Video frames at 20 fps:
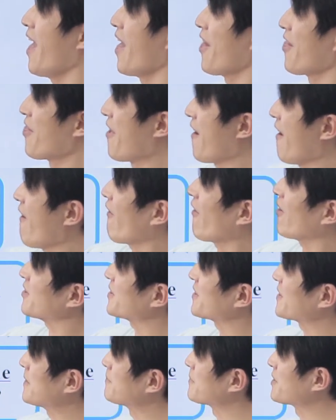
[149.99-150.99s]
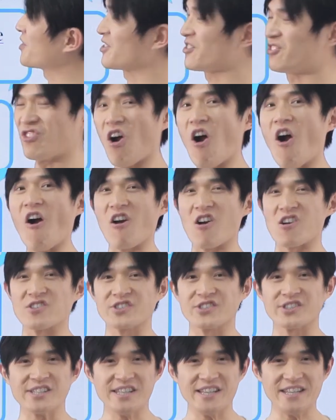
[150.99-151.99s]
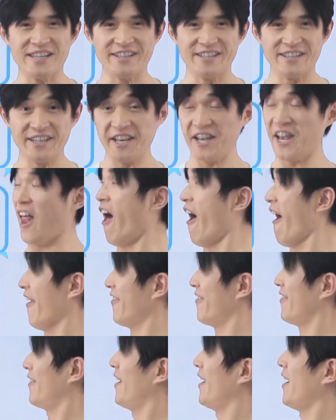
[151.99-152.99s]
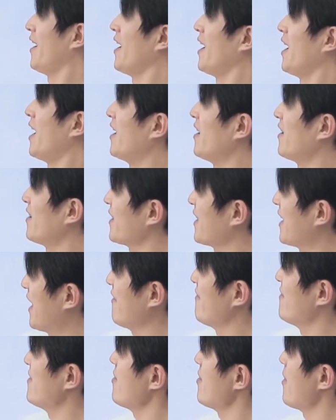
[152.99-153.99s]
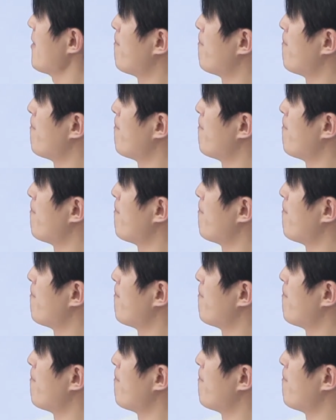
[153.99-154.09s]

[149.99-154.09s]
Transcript: There are some stars in a line given the